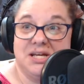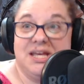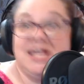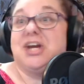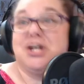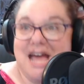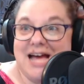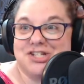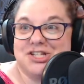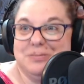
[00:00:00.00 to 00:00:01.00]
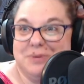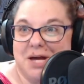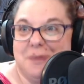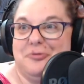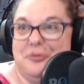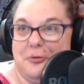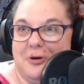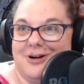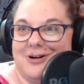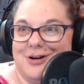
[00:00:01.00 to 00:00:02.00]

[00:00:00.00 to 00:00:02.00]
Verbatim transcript: he could actually be up for